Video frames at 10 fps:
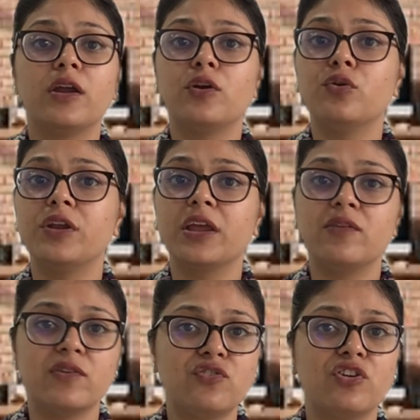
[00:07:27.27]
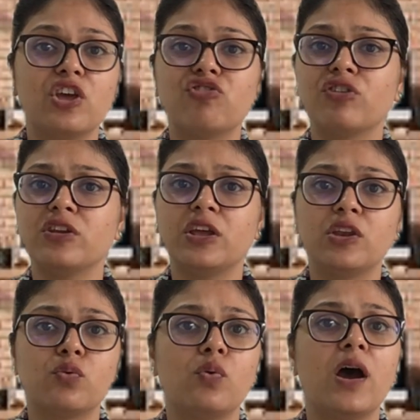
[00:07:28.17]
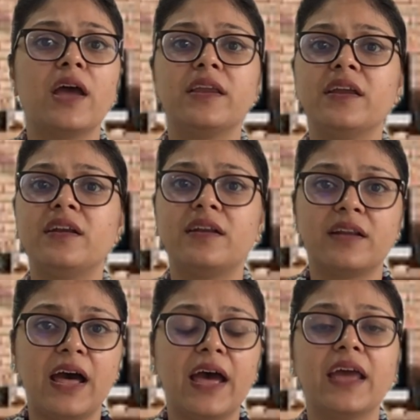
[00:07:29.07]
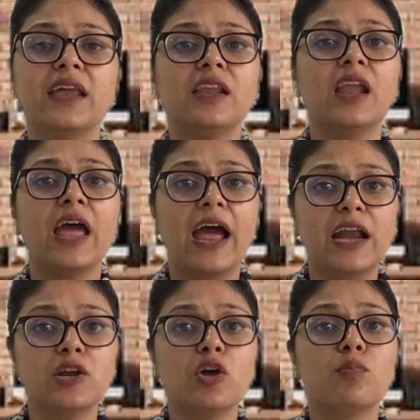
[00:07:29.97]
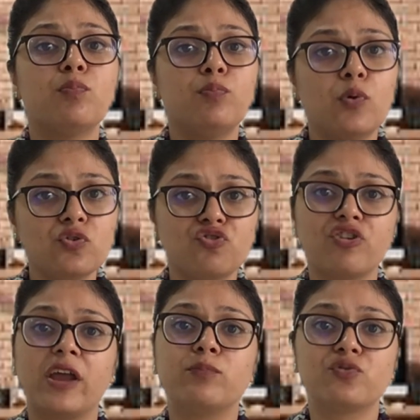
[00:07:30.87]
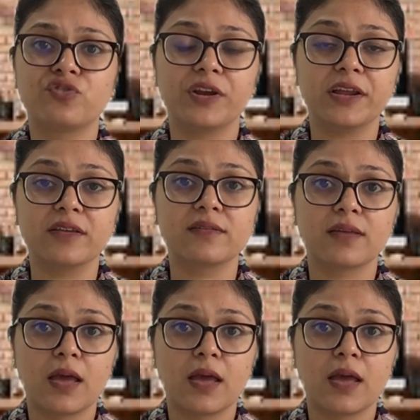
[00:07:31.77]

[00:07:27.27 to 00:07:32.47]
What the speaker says: during investigation, inquiry, trial and post-trial proceedings.